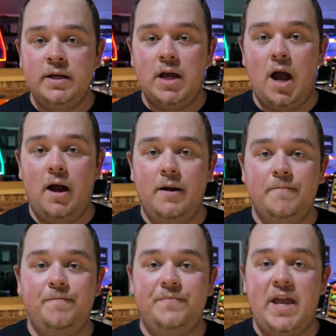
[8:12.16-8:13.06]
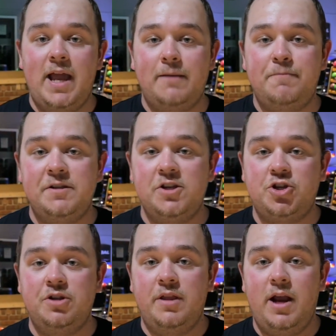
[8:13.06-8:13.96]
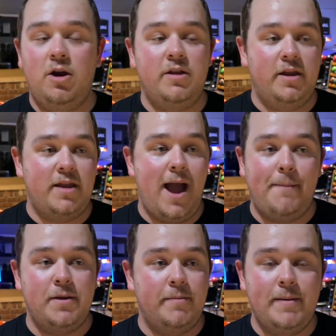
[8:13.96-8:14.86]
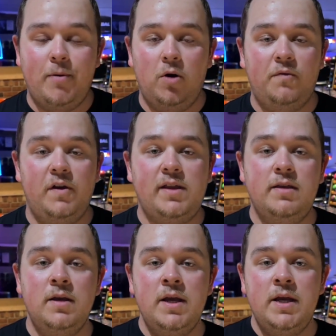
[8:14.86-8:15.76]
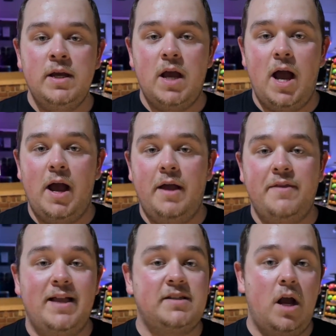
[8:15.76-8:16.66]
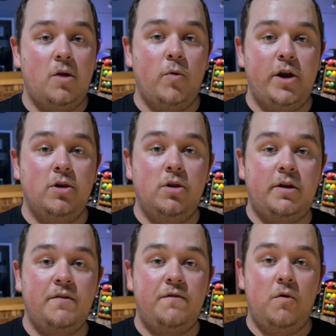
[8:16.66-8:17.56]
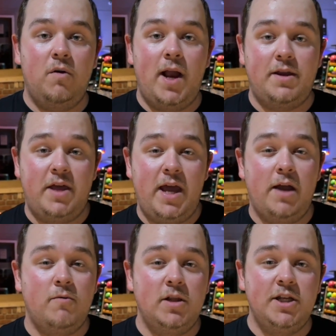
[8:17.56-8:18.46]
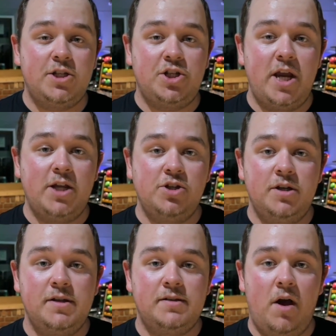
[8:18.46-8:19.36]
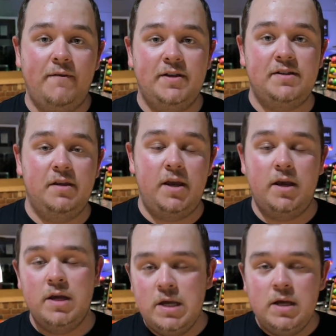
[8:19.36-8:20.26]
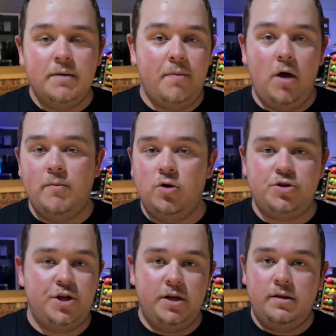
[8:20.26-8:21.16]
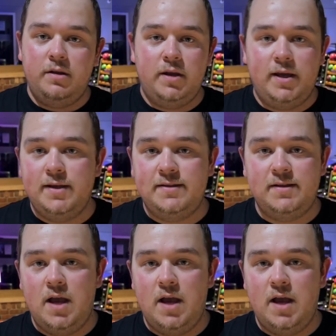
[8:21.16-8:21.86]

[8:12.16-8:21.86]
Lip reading: hand position there, and it happened to be perfect. And that's kind of what you're looking for out of the hand release changes. Obviously, ball motion is